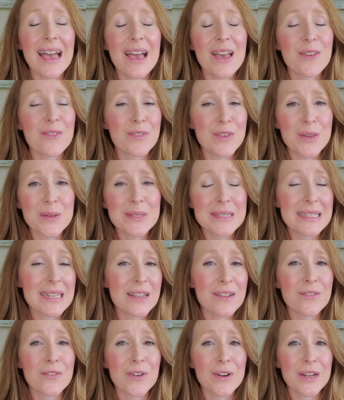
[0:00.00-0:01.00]
have used
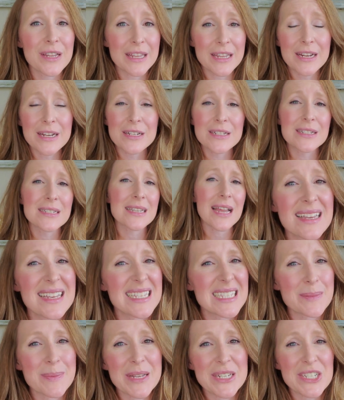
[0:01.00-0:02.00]
it for years,
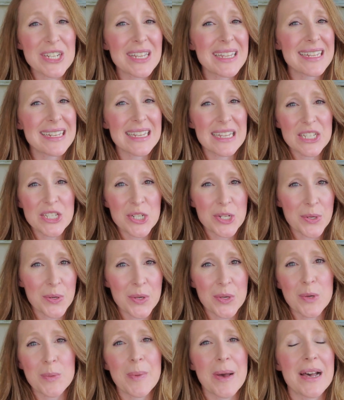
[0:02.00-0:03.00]
especially digital
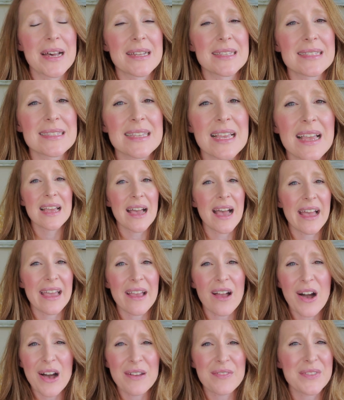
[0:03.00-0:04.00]
coupons. I
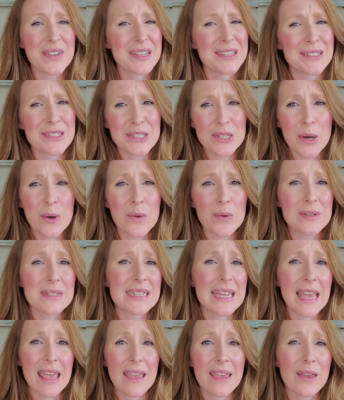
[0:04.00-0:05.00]
often don't
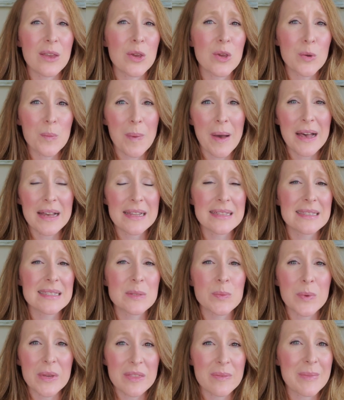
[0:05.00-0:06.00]
take
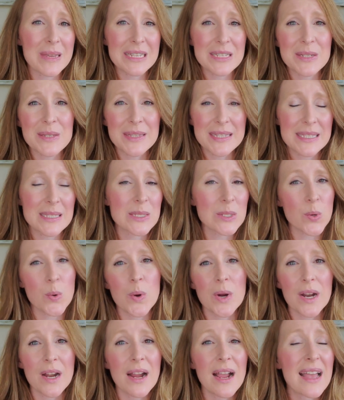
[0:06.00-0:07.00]
coupons with me to the
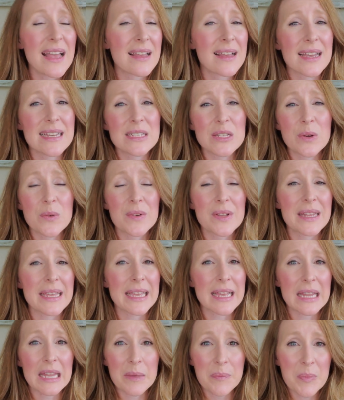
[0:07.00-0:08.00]
store. I don't really
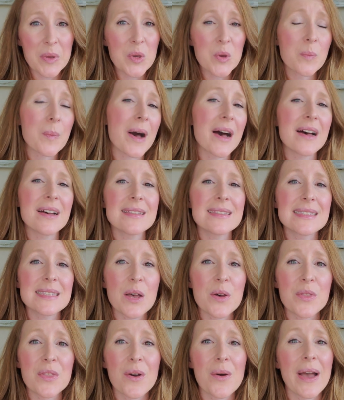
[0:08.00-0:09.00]
clip coupons,
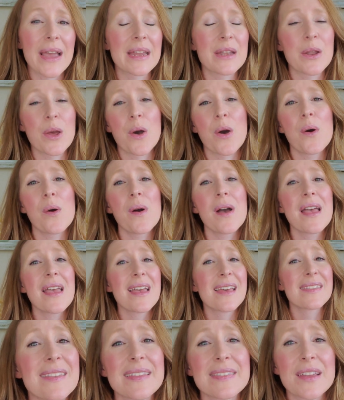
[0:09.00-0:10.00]
although I know
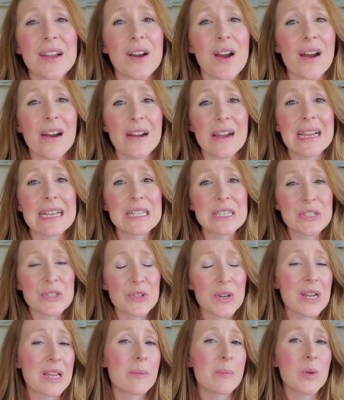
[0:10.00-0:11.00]
that there are
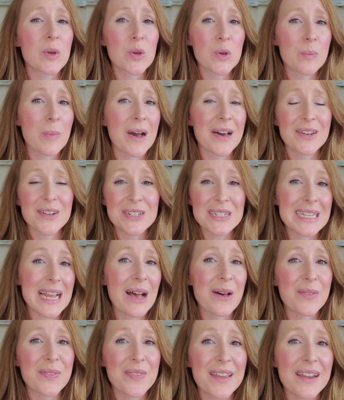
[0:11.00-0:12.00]
extreme couponers
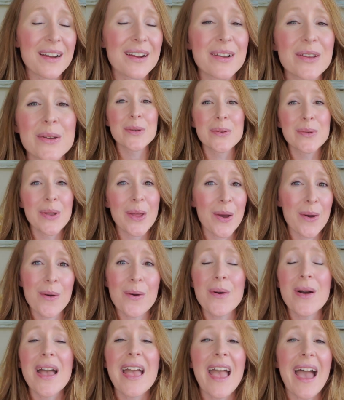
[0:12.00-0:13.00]
out there who
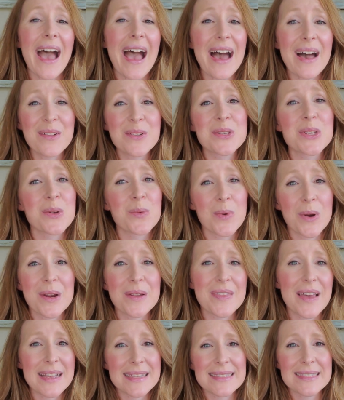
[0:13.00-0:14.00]
know how to work
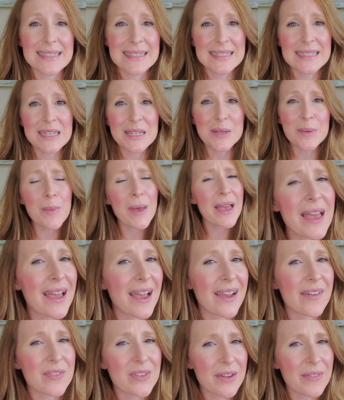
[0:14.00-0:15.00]
that system.
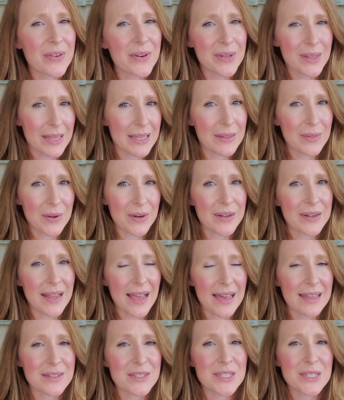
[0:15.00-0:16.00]
I've never really learned
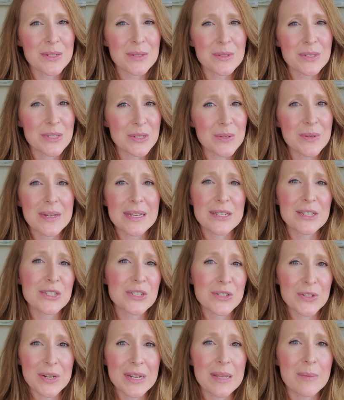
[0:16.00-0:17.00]
how to do
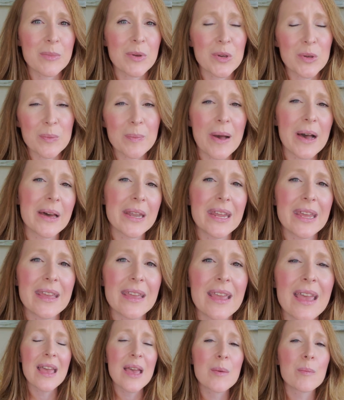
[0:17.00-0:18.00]
extreme
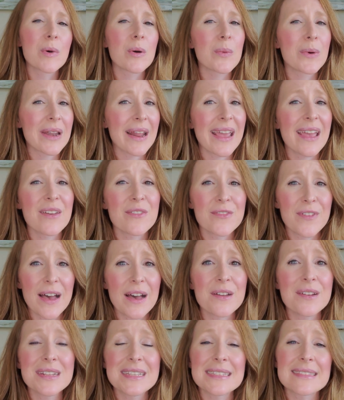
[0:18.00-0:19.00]
couponing, but what I have
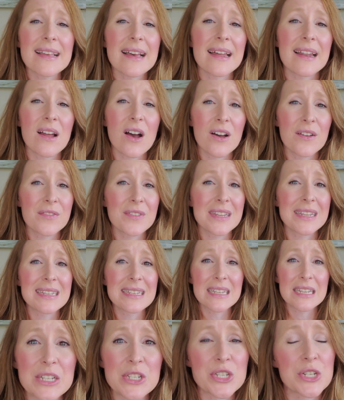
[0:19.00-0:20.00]
found is that often
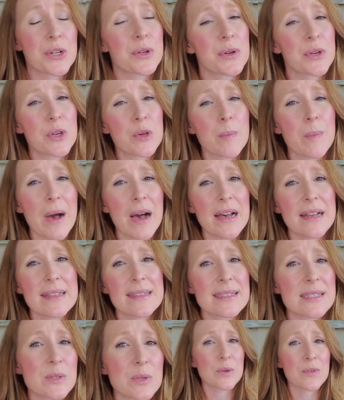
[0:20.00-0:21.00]
digital
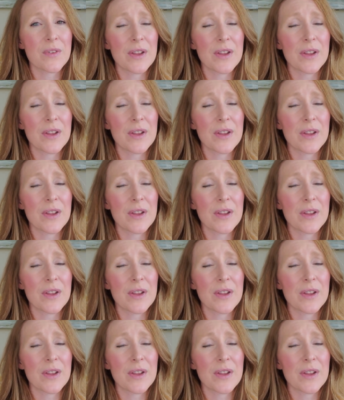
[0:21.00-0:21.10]
coupons through